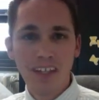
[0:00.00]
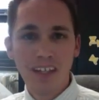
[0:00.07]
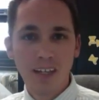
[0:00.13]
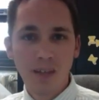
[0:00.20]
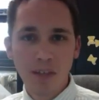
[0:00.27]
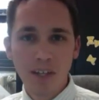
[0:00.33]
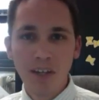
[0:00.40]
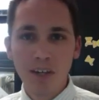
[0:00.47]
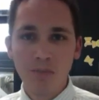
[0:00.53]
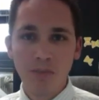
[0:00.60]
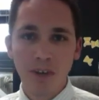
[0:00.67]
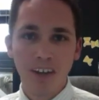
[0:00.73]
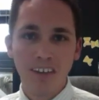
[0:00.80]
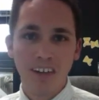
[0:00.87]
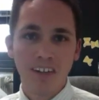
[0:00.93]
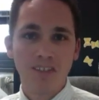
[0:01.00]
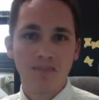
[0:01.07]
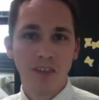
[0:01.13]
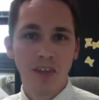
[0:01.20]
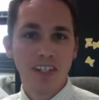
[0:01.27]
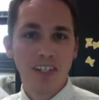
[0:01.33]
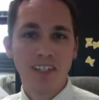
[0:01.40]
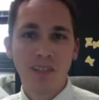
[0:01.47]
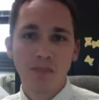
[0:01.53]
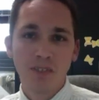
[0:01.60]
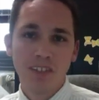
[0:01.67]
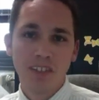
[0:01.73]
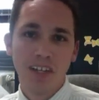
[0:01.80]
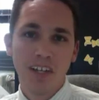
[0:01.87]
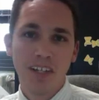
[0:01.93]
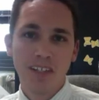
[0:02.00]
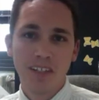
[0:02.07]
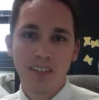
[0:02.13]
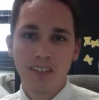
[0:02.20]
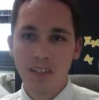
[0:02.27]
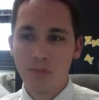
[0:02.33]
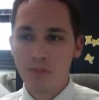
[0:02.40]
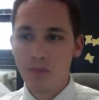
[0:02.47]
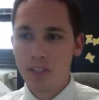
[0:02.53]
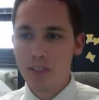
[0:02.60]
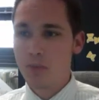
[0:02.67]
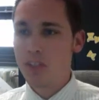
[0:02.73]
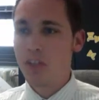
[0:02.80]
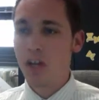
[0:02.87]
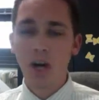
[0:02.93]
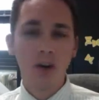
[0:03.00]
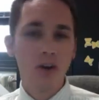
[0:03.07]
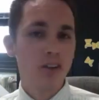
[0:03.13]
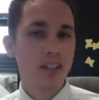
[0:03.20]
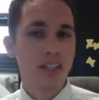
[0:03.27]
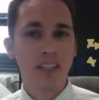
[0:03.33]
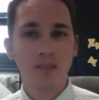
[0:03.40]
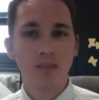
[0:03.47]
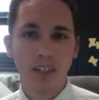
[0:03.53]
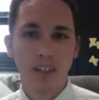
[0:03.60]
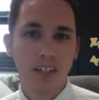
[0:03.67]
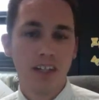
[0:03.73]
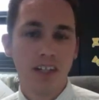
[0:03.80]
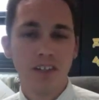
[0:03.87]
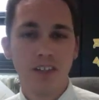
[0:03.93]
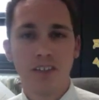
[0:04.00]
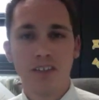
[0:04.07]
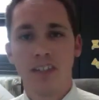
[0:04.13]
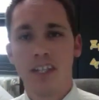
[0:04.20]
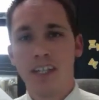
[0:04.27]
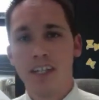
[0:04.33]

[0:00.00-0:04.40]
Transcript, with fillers: at Marymount are very similar to us in some ways, but totally different in others.